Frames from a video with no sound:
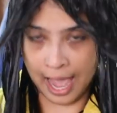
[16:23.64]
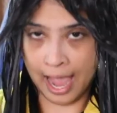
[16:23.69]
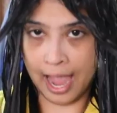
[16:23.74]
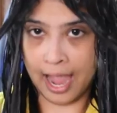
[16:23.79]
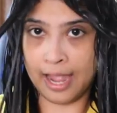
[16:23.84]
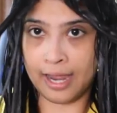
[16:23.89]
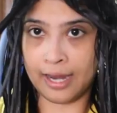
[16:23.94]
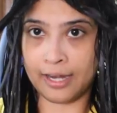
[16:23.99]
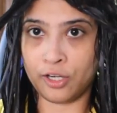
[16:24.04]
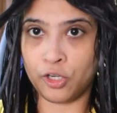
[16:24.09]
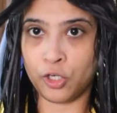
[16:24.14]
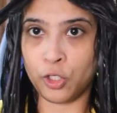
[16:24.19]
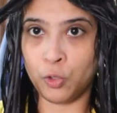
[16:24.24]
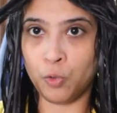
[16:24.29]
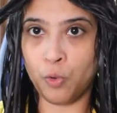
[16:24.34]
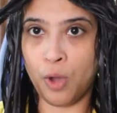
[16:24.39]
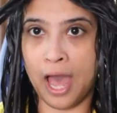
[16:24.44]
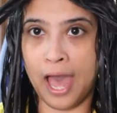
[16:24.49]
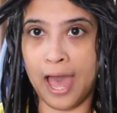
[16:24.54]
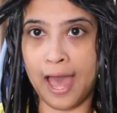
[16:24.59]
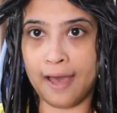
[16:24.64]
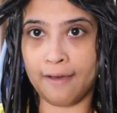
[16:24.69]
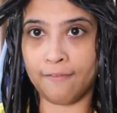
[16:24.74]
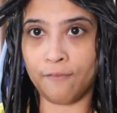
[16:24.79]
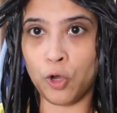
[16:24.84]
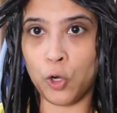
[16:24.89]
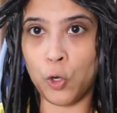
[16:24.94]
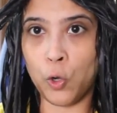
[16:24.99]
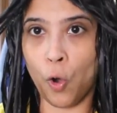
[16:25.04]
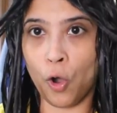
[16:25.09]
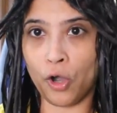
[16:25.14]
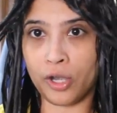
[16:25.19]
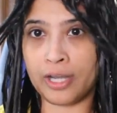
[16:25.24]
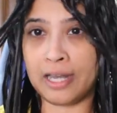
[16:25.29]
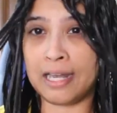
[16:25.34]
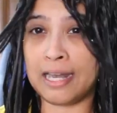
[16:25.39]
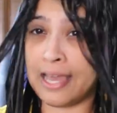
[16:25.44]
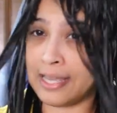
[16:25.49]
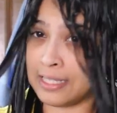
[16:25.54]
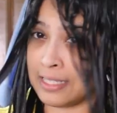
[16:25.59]
and you have a
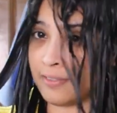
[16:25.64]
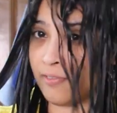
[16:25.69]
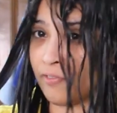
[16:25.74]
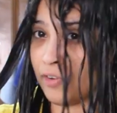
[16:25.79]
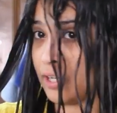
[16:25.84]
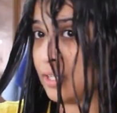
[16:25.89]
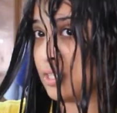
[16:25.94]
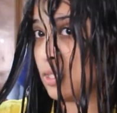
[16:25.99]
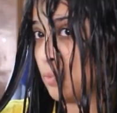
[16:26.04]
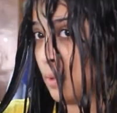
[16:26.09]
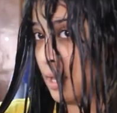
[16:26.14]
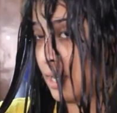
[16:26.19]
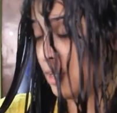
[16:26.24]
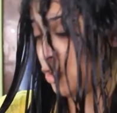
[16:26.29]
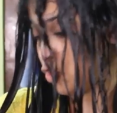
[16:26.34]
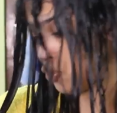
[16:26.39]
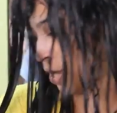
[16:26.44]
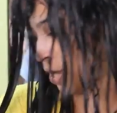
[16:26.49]
lot less frizz when it